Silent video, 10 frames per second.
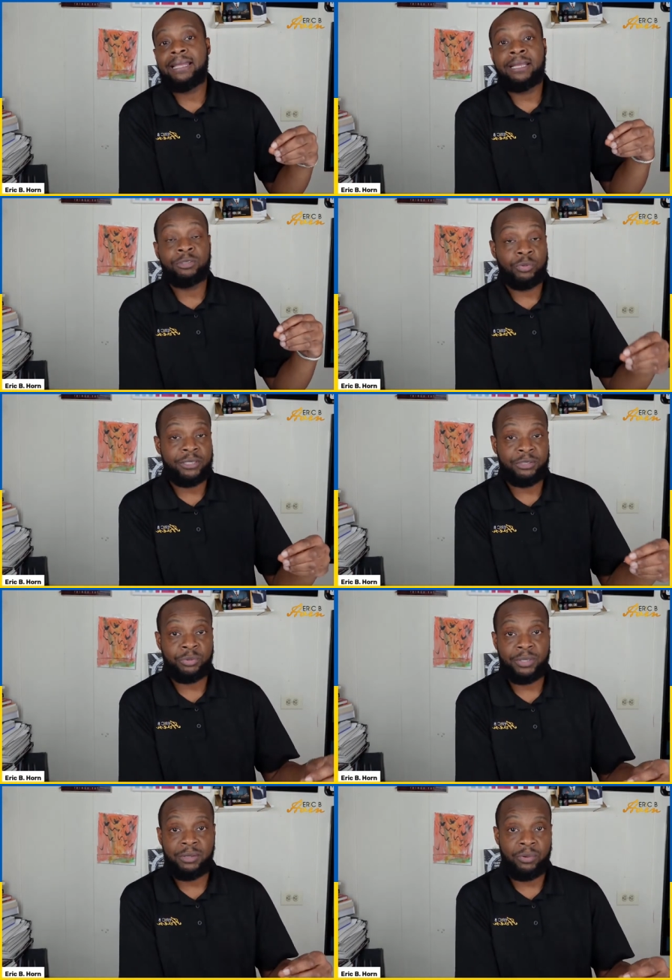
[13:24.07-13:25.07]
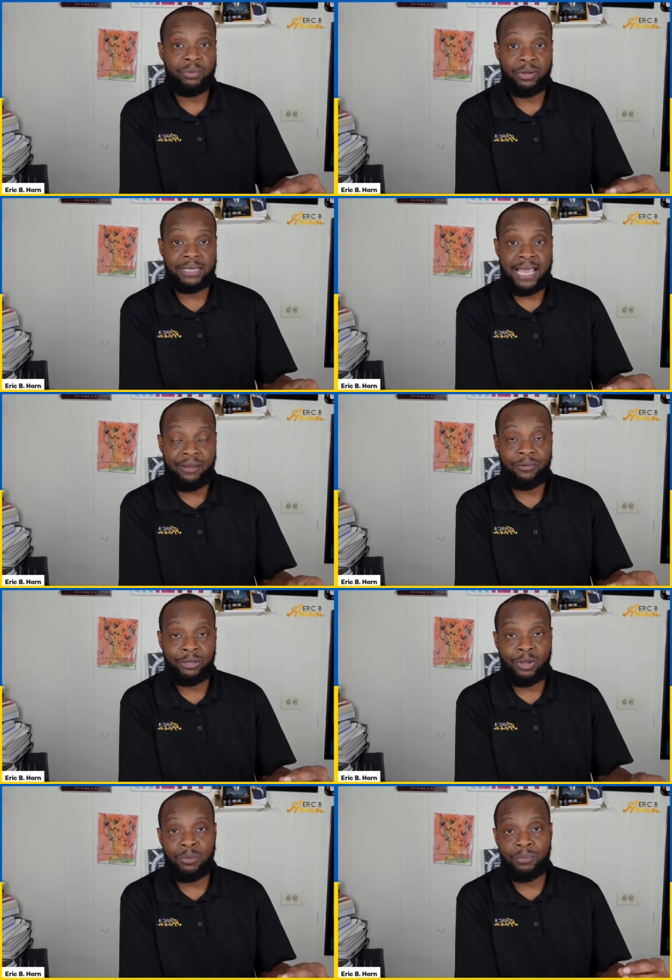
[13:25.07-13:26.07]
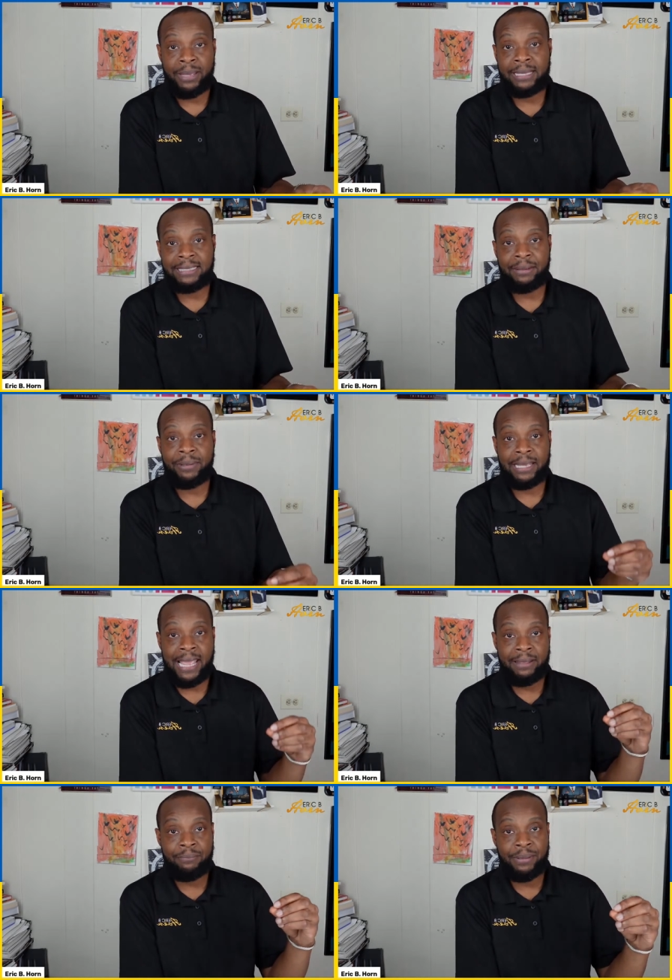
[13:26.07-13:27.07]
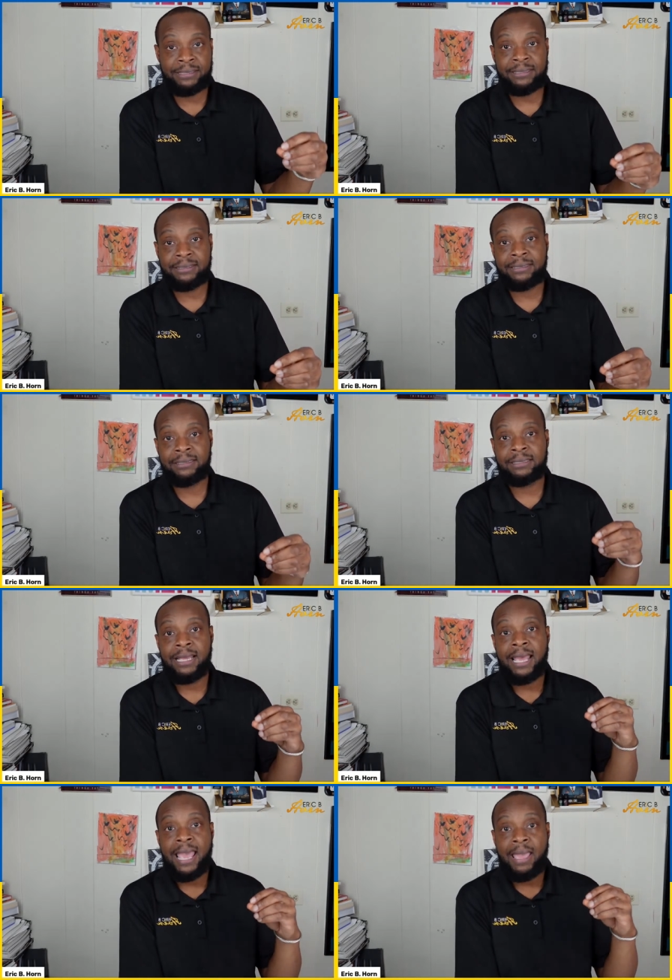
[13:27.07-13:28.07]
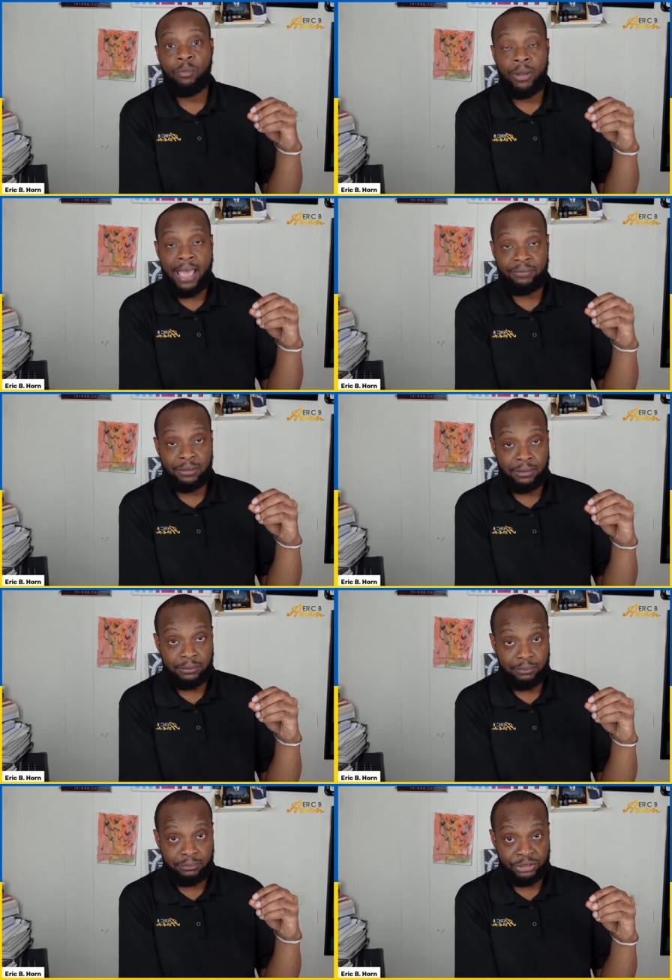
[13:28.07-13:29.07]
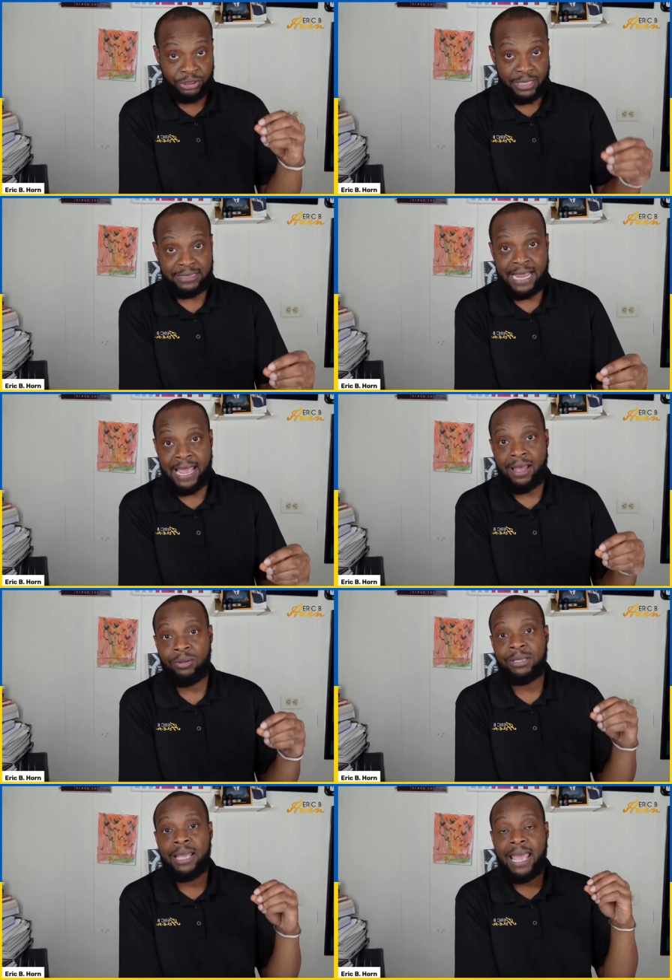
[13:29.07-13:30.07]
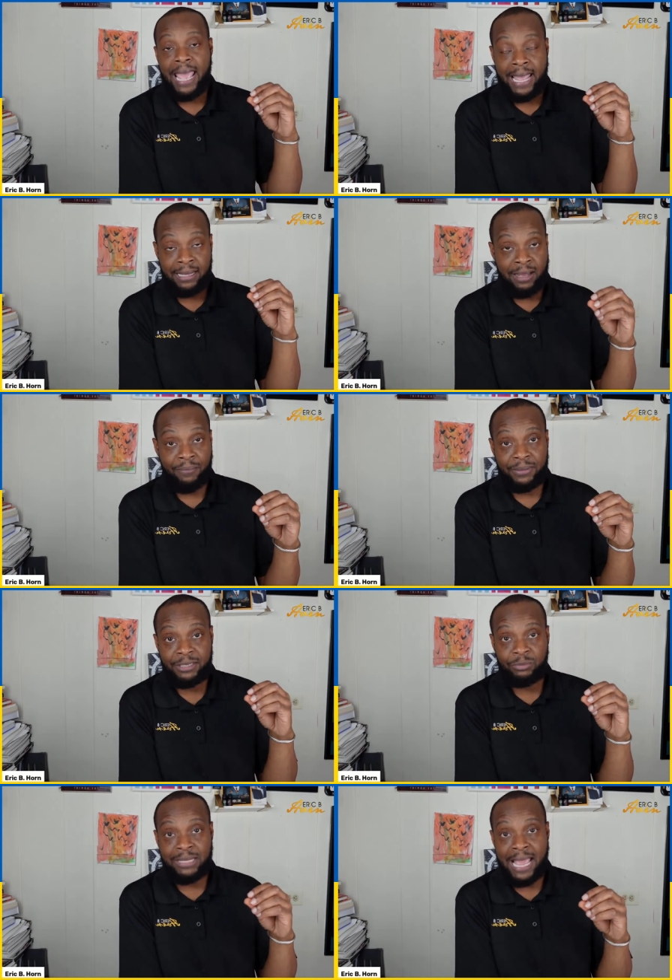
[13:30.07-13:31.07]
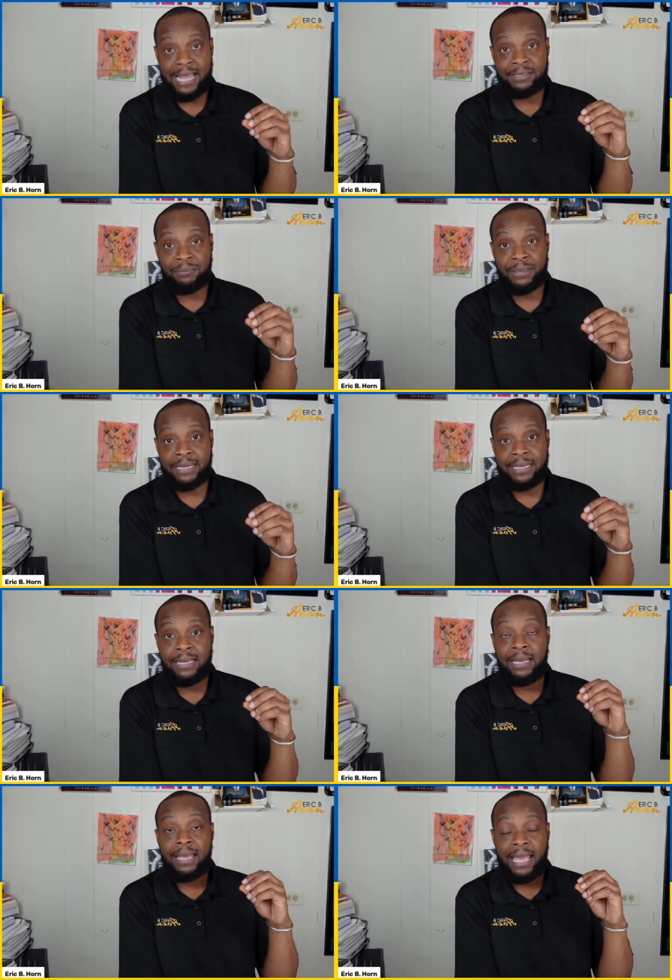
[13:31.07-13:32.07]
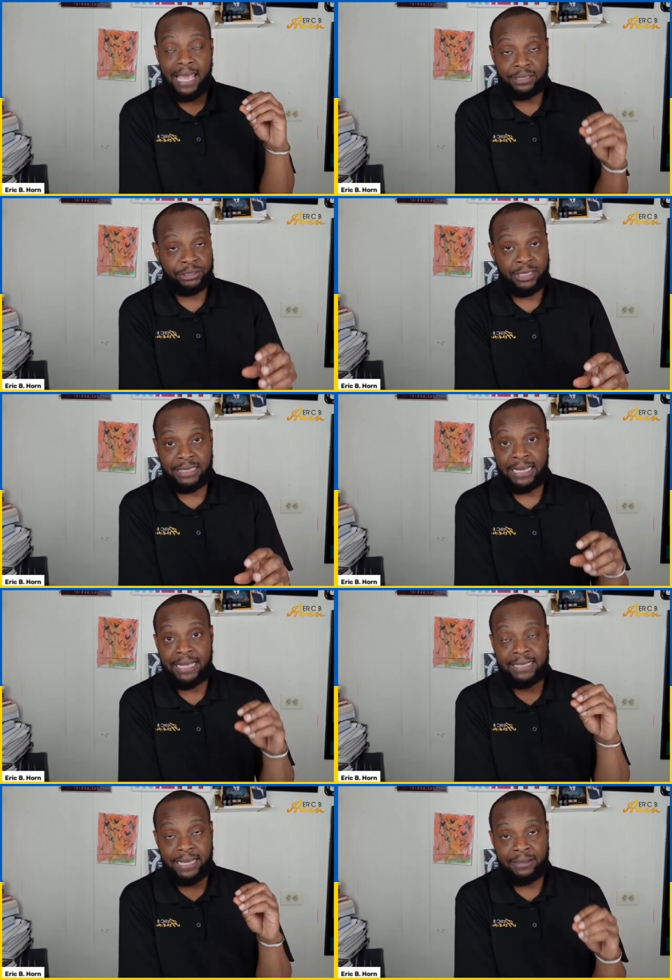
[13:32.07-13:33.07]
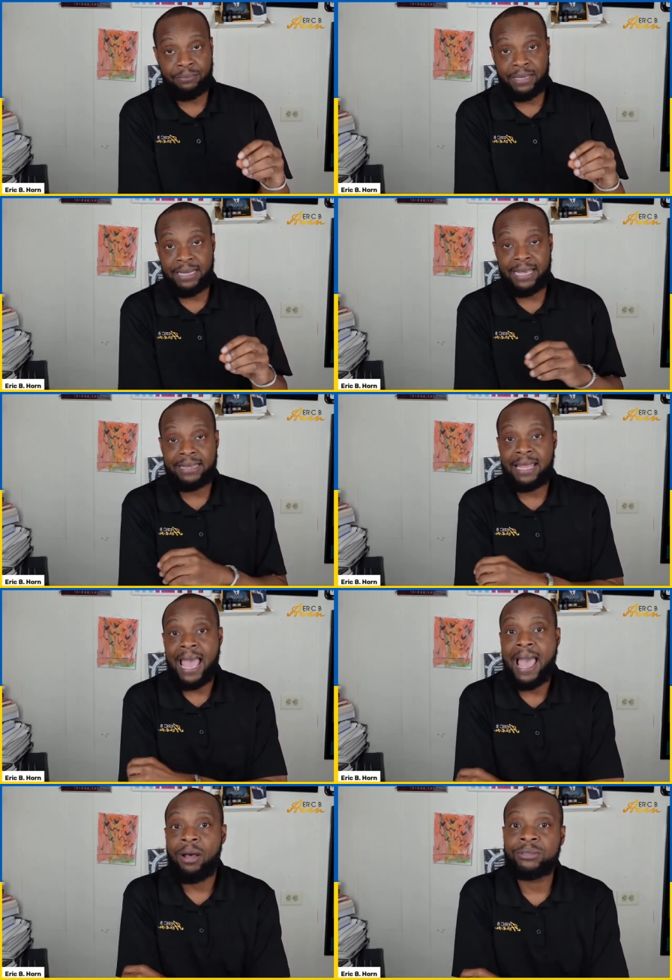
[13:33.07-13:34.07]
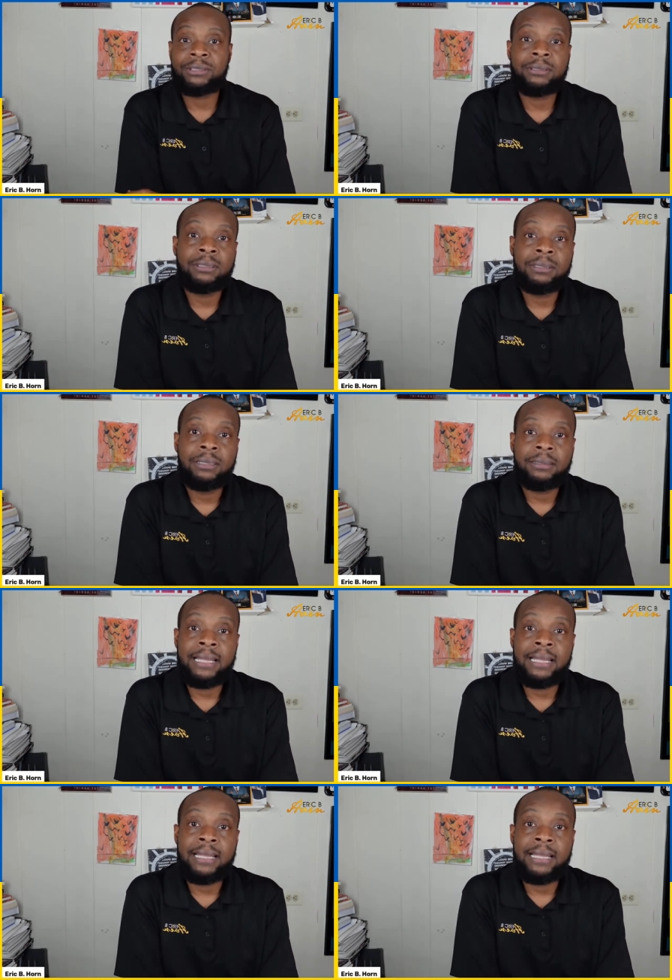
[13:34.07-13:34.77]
that in 2020 we were going to have a global pandemic and businesses will have to shut down and companies would have to be shut in and be in the house.